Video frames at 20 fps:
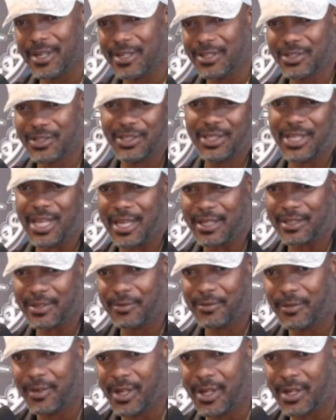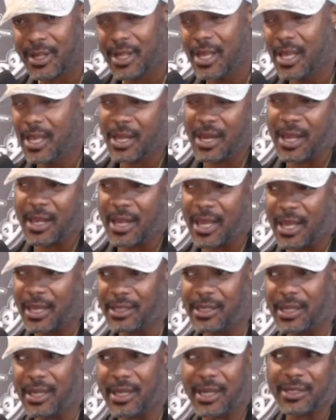cause she like to fuck, and I like
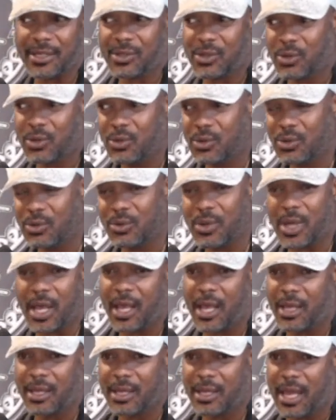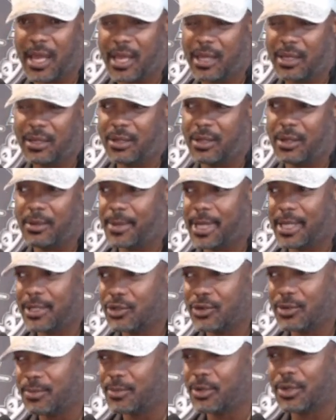that. That's cool. I ain't nobody
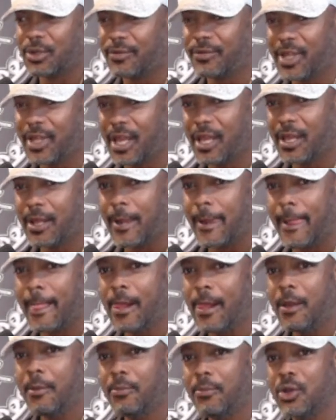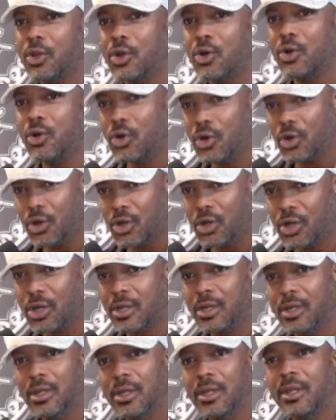tripping off that. But a whore,
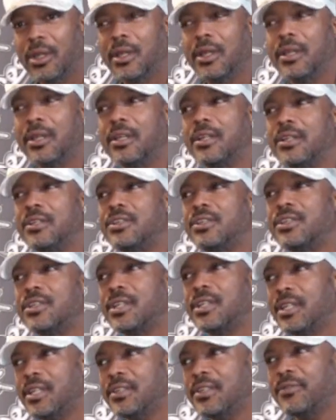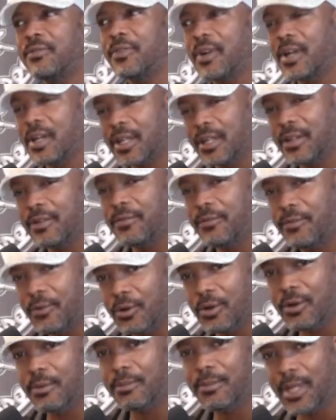she's fucking
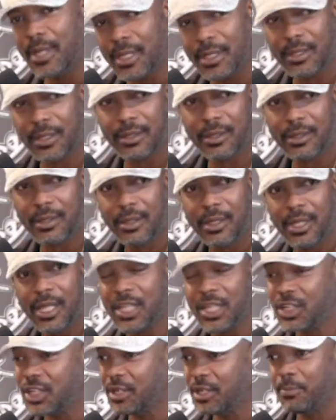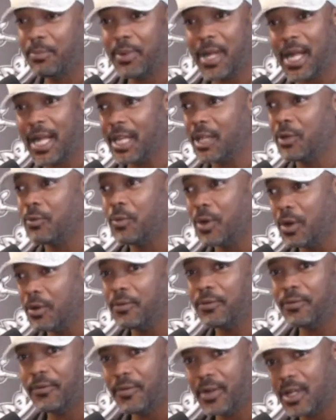for money, and she probably won't
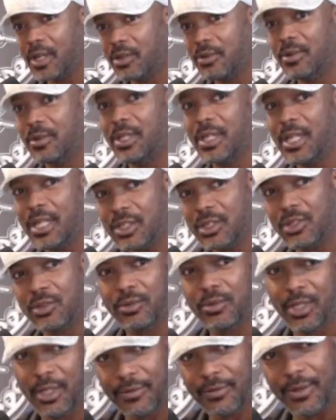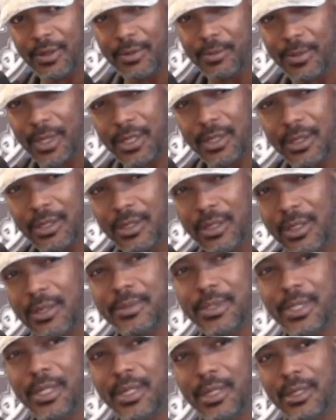fuck you unless you give her money. You know
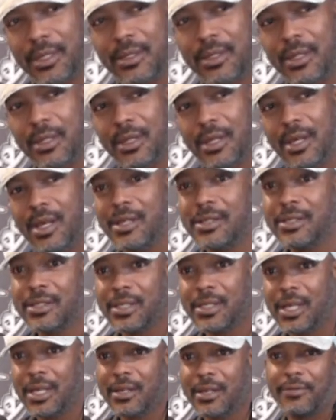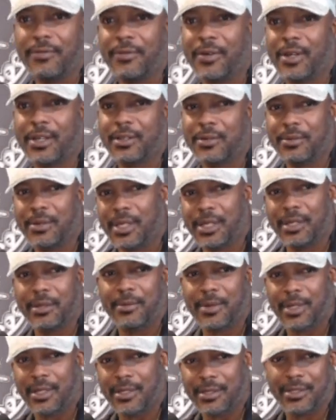what I'm saying? A slut will fuck you
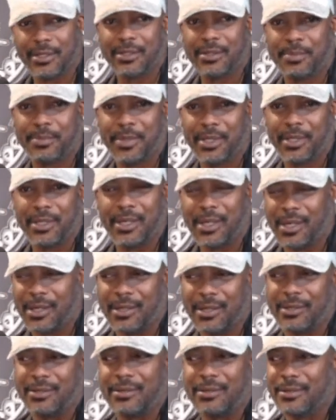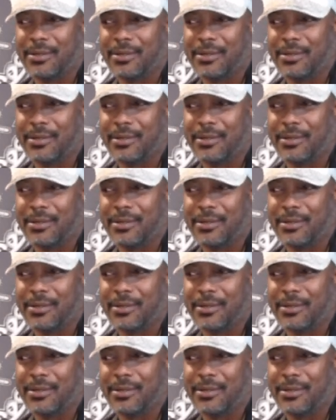anyway, just because